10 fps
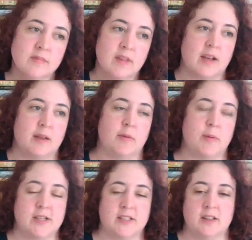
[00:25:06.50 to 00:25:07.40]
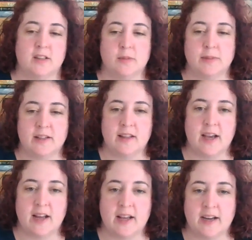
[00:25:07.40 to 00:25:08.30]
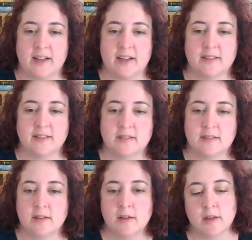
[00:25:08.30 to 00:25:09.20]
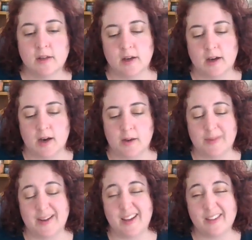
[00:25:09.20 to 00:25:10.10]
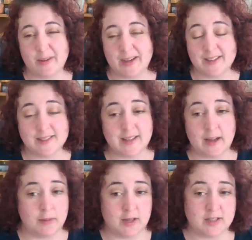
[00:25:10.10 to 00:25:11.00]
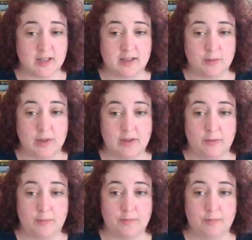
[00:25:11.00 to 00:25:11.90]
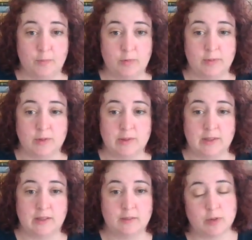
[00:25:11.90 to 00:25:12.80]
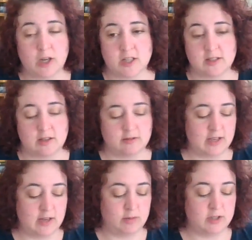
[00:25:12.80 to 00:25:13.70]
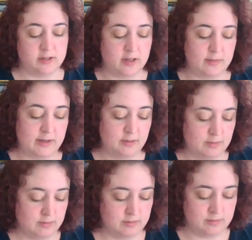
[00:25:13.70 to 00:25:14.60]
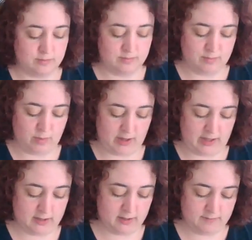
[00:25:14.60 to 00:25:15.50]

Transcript: I've been watching a little bit of that at night. But otherwise, not much. We've been doing projects outside, which I'll talk about more later.